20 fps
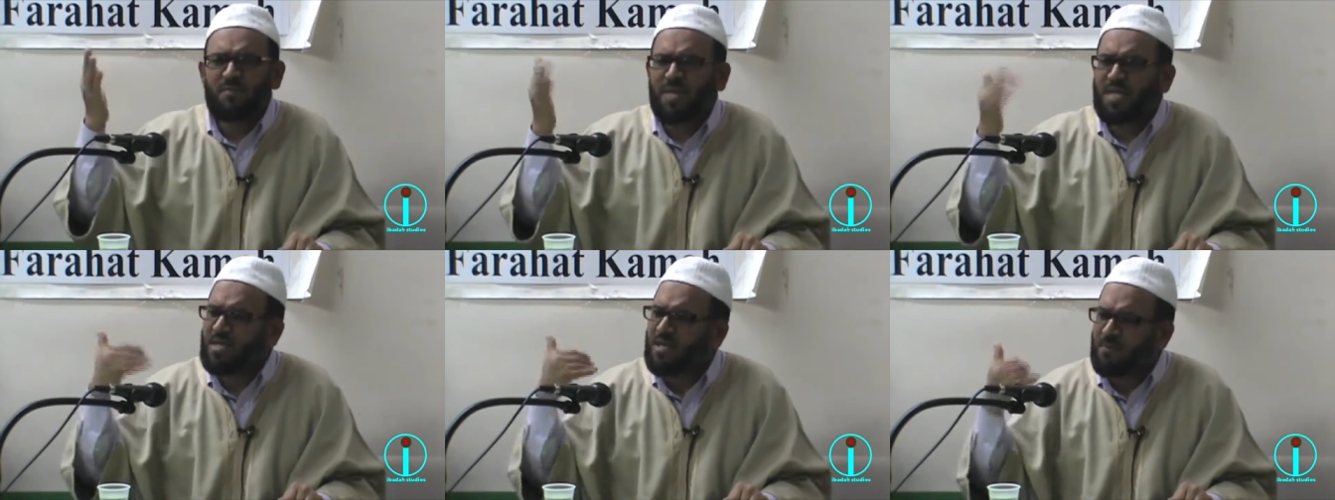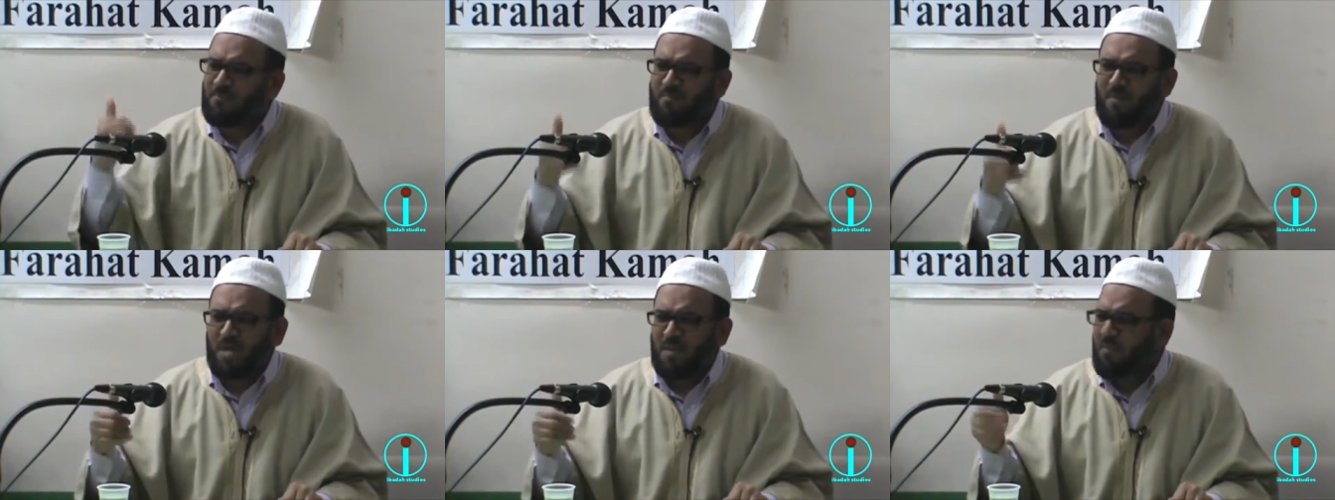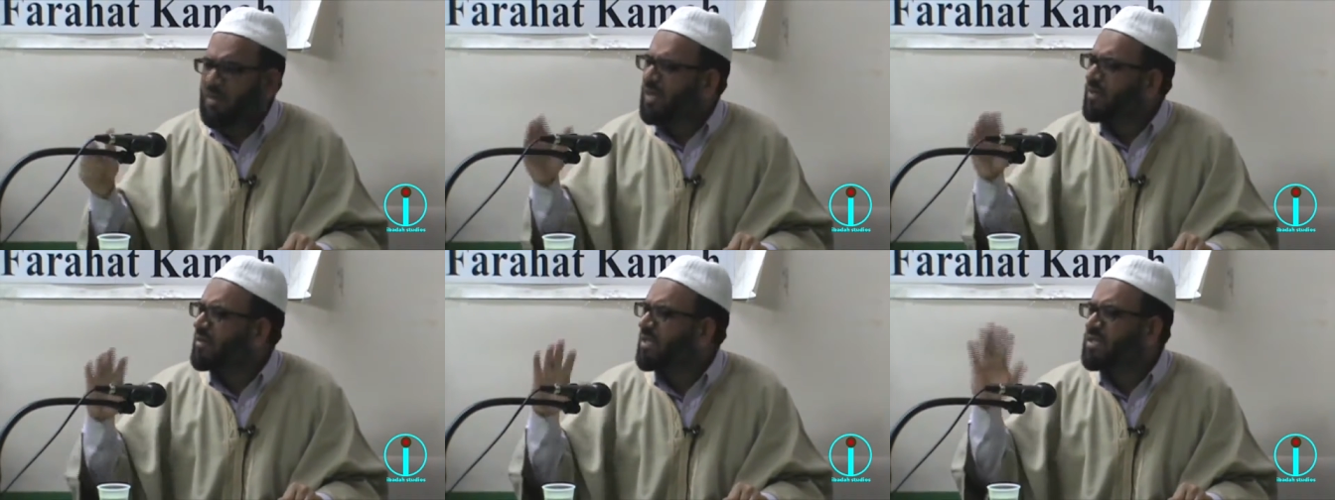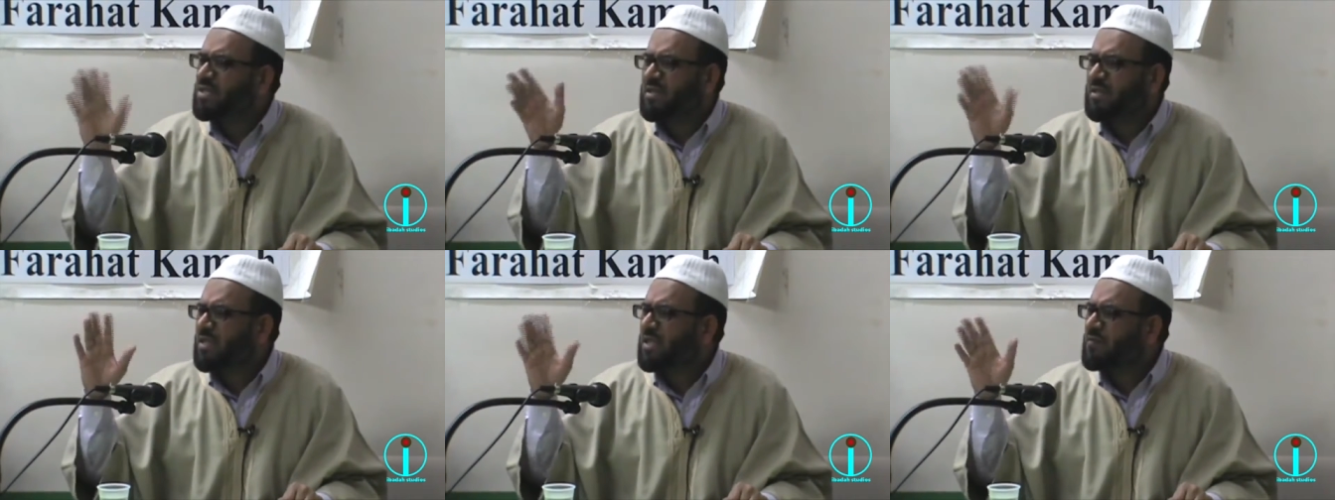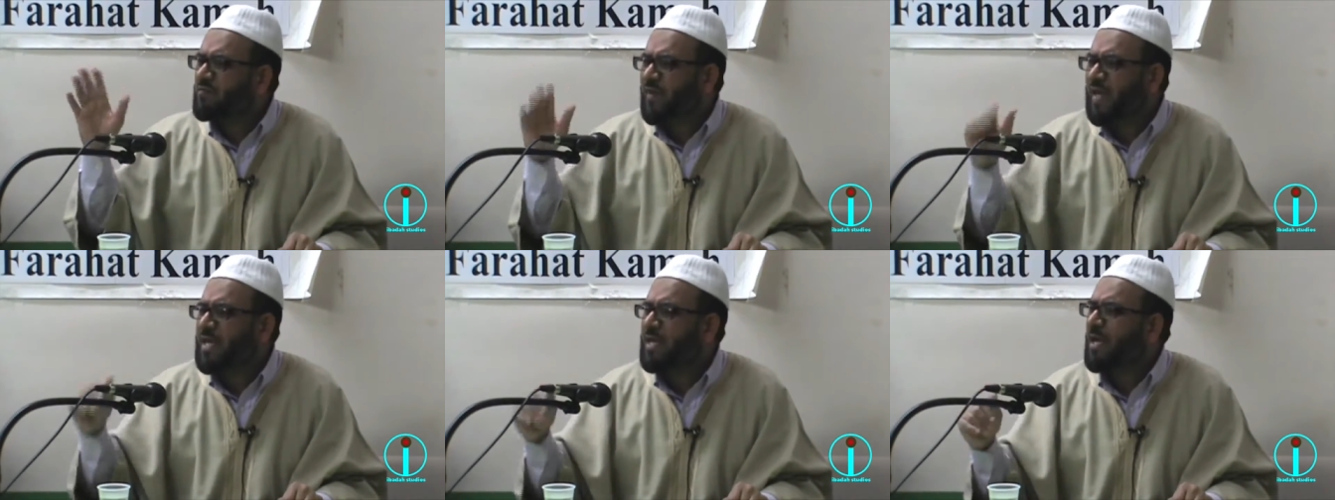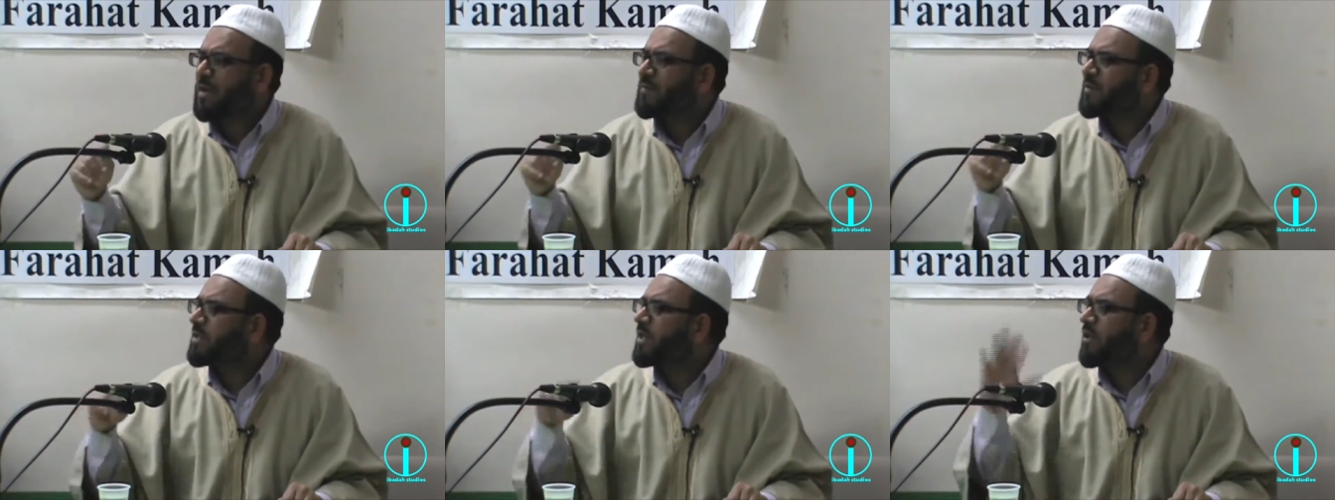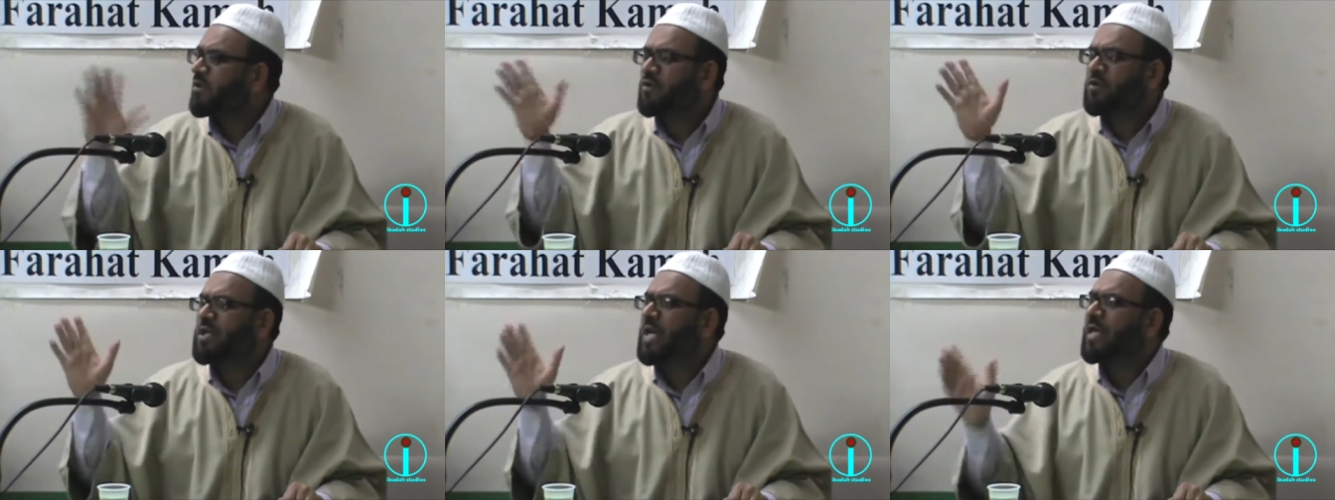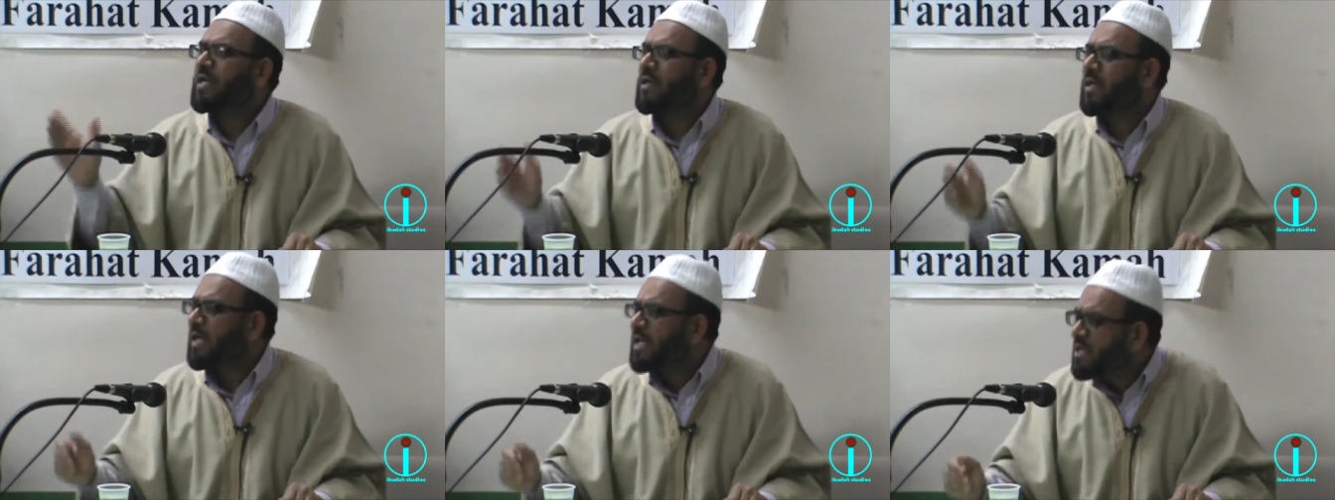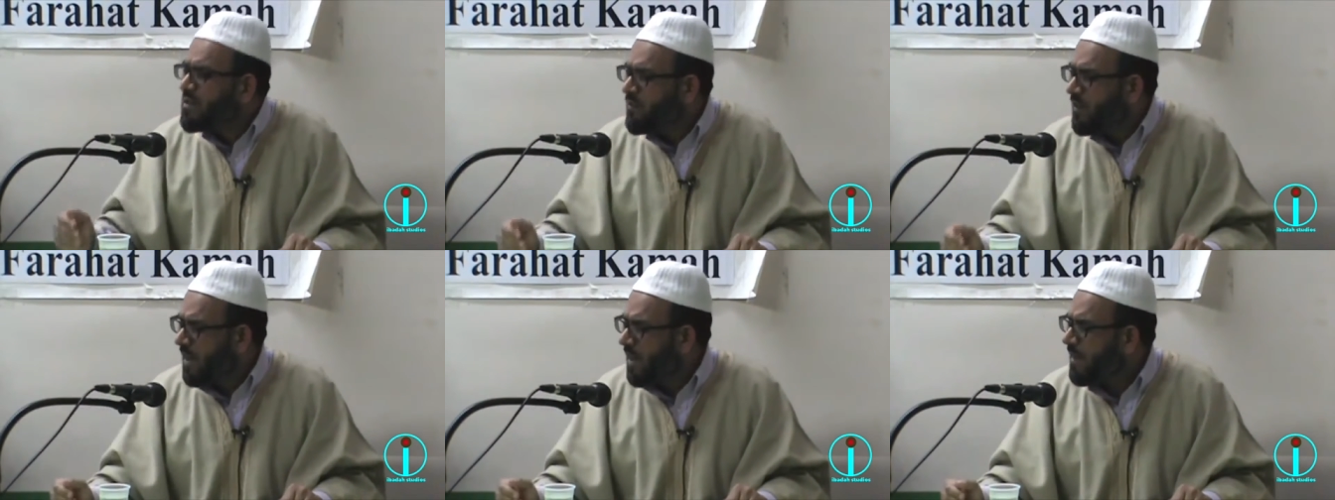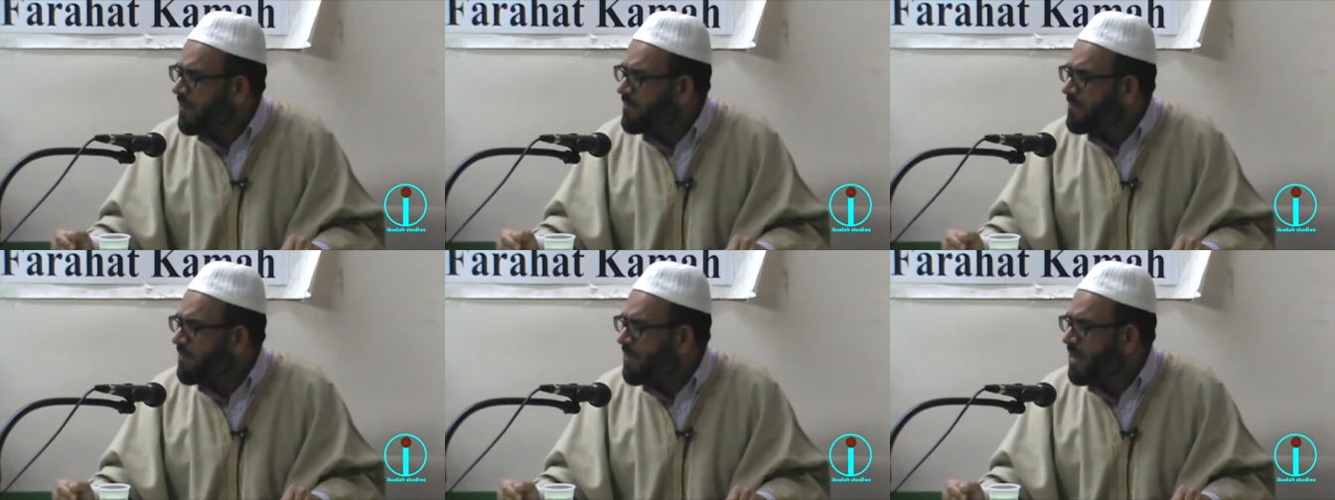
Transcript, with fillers: in the makeup because this, this wake up is not going to take you anywhere.